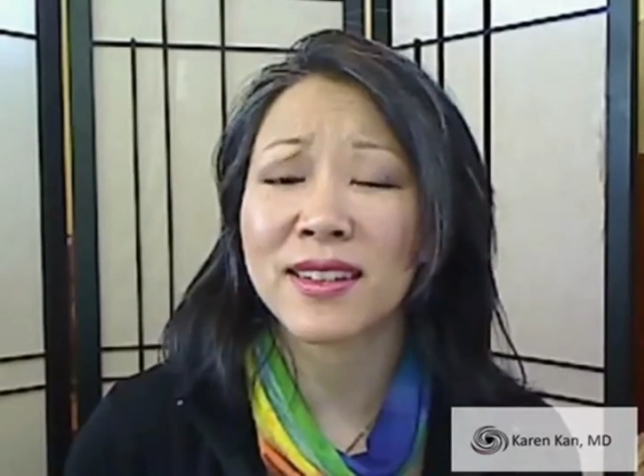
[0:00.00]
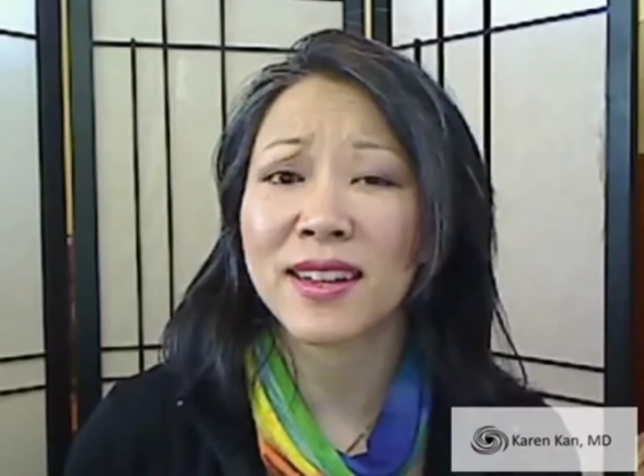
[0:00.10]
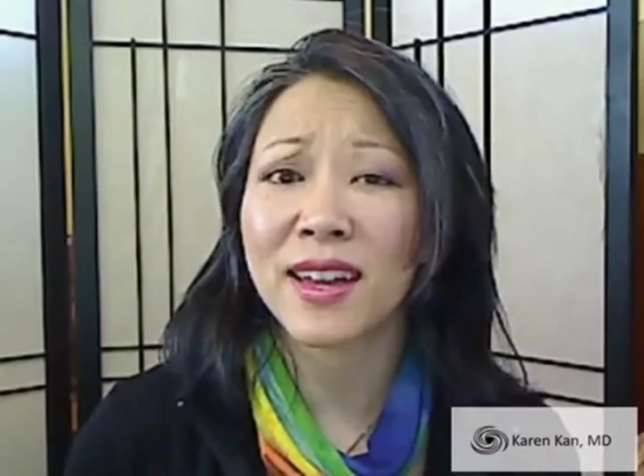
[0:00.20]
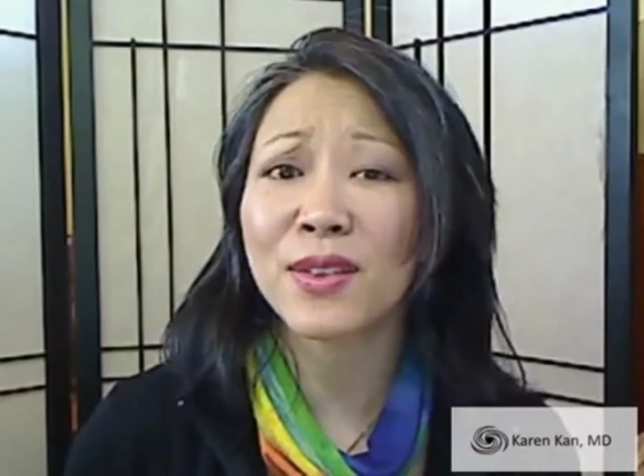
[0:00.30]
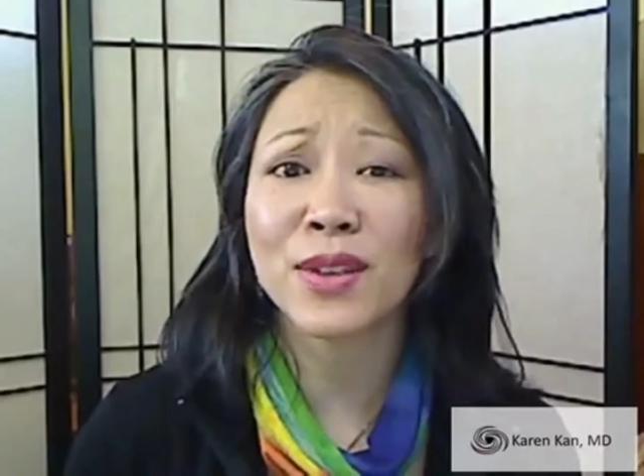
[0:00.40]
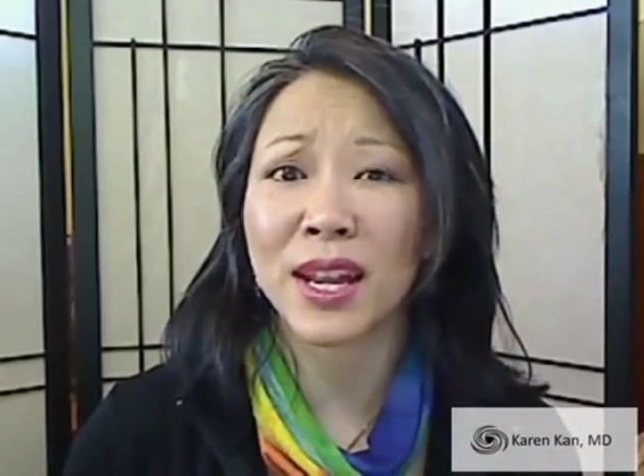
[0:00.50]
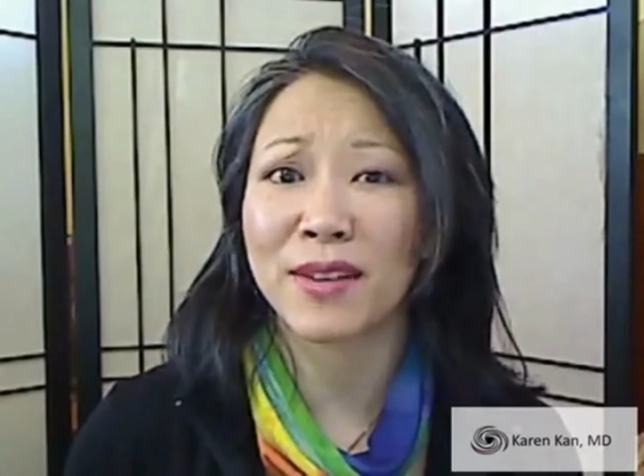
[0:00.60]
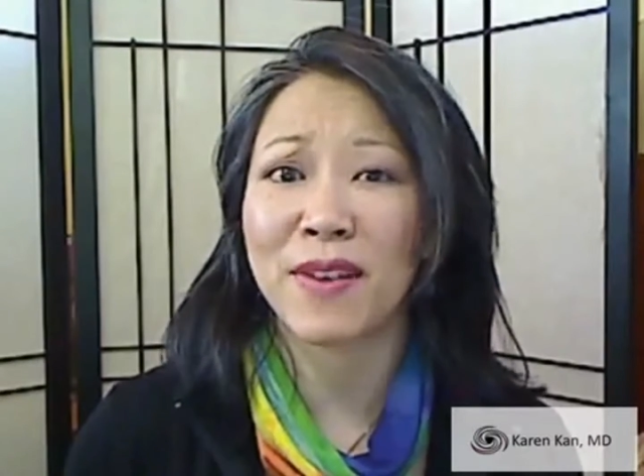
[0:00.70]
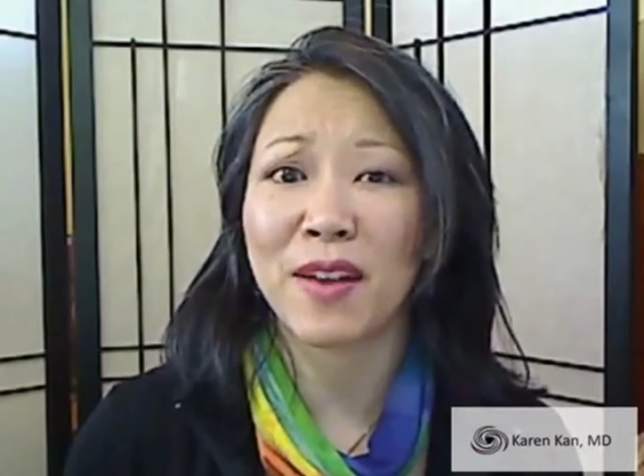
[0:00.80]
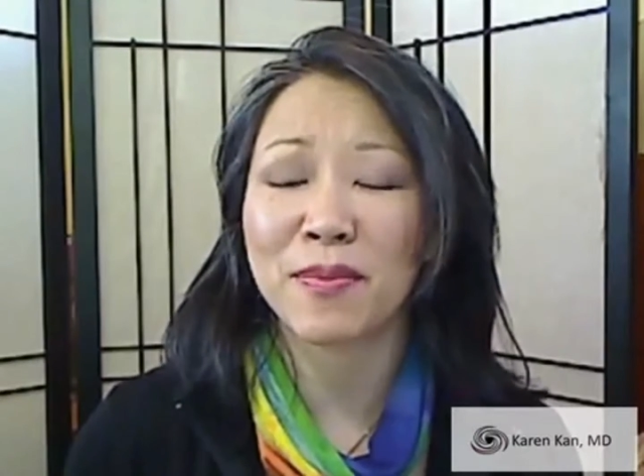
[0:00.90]
the other
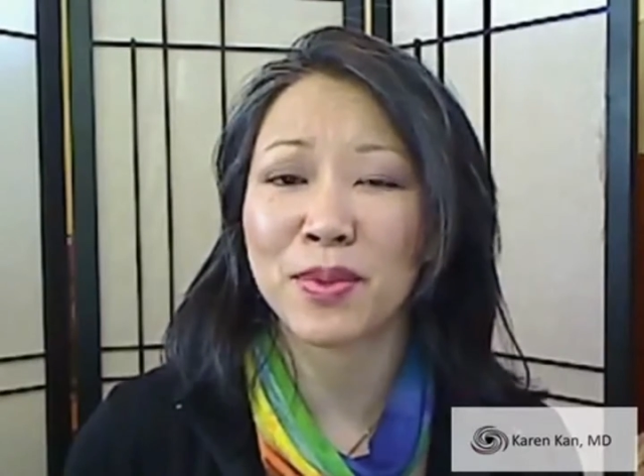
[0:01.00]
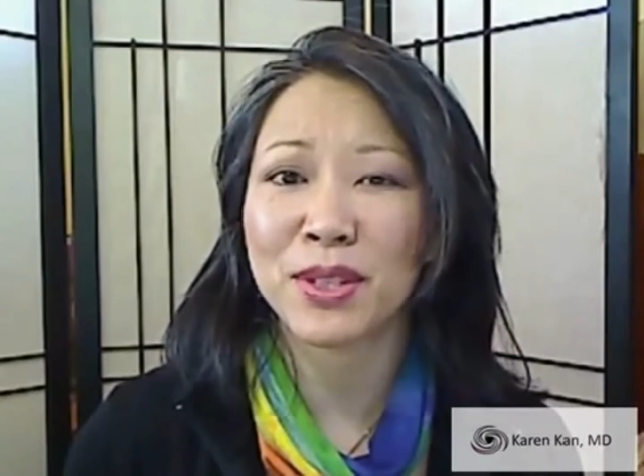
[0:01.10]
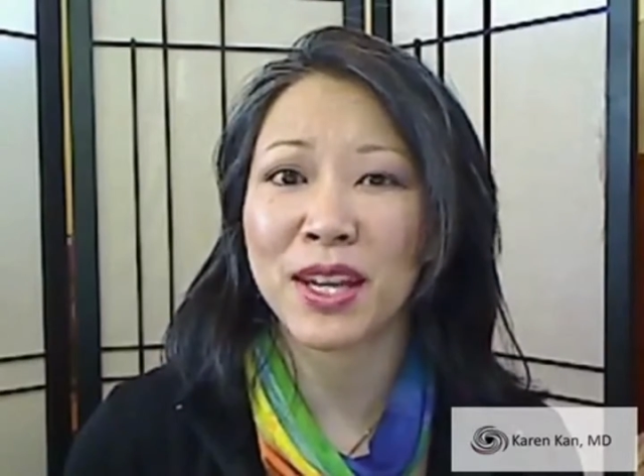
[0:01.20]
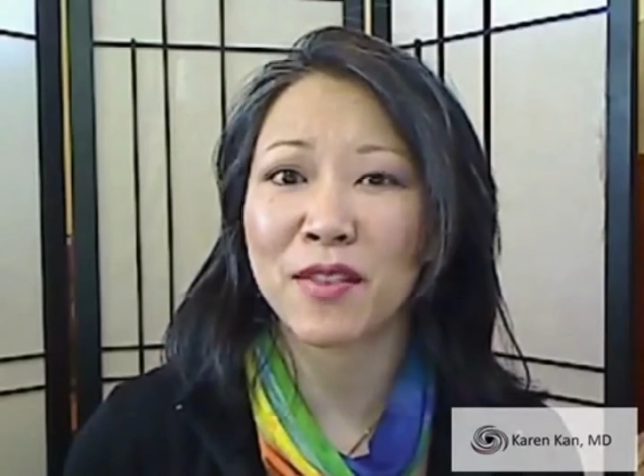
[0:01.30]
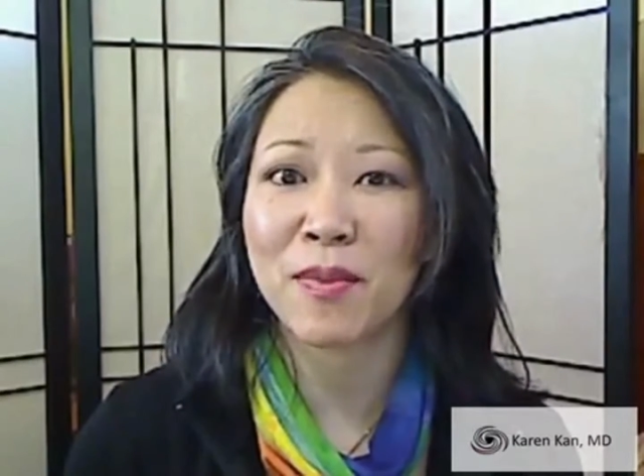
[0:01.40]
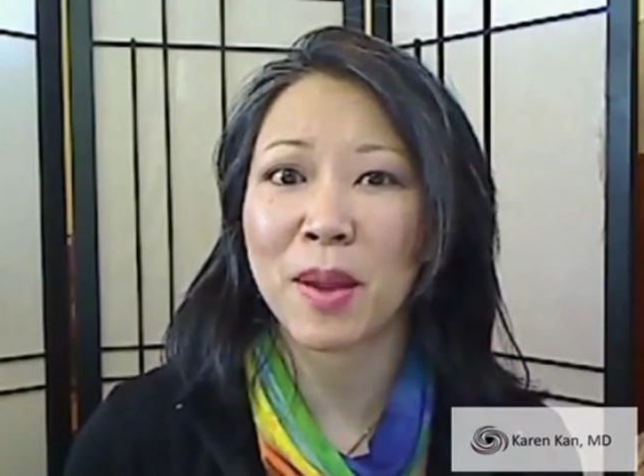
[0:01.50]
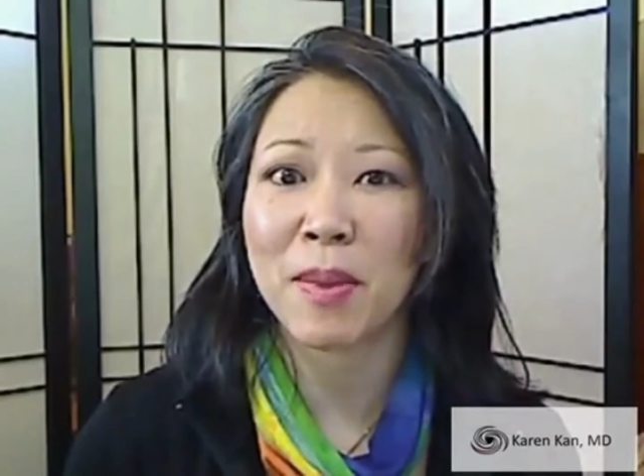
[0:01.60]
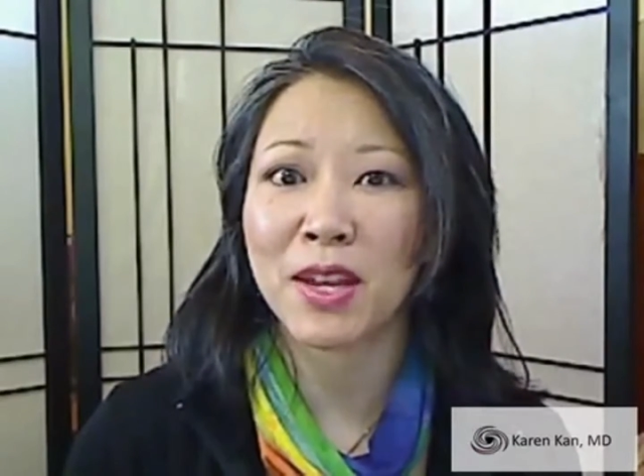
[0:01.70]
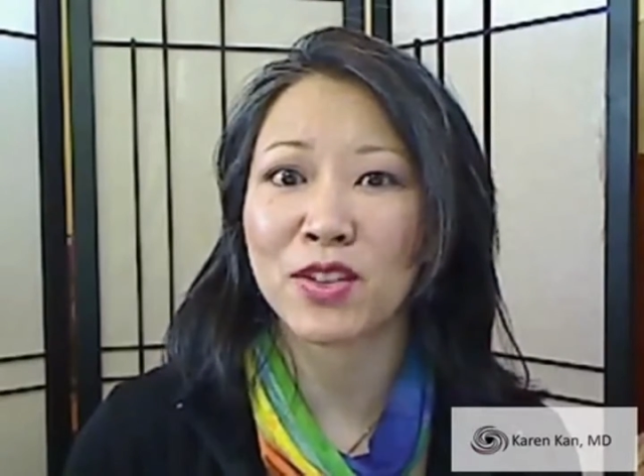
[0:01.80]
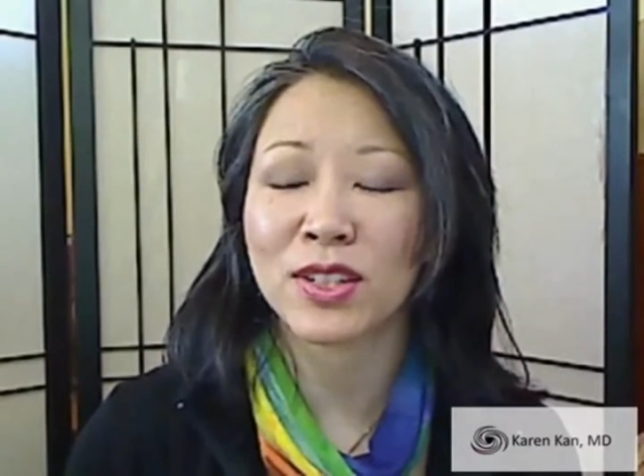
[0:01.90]
95% of my
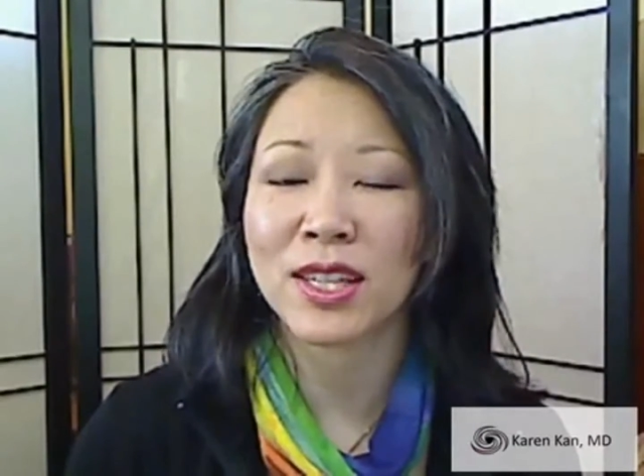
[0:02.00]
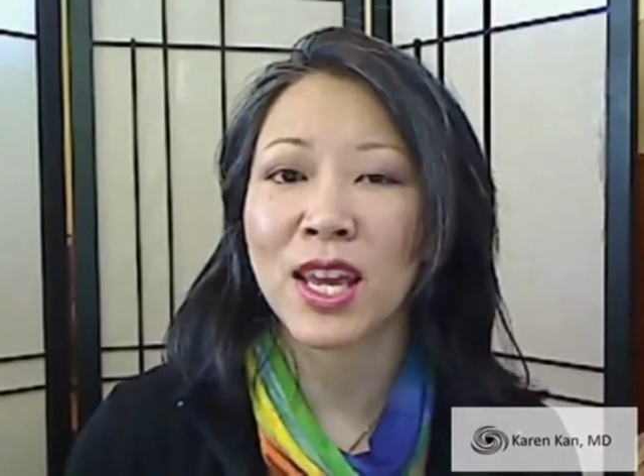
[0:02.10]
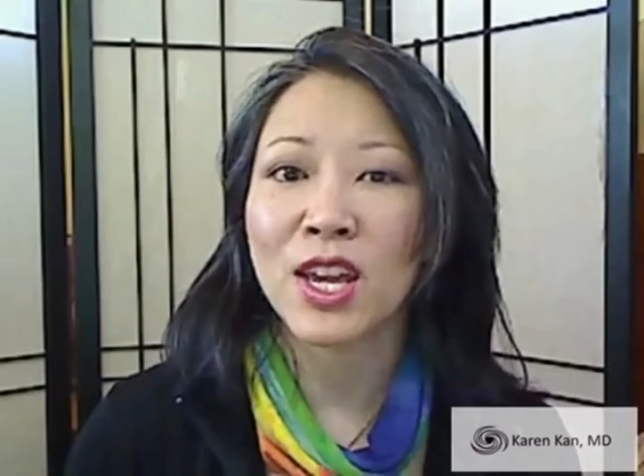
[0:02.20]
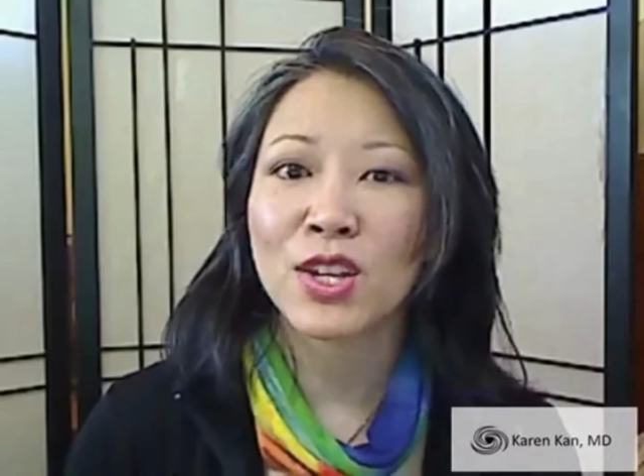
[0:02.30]
patients.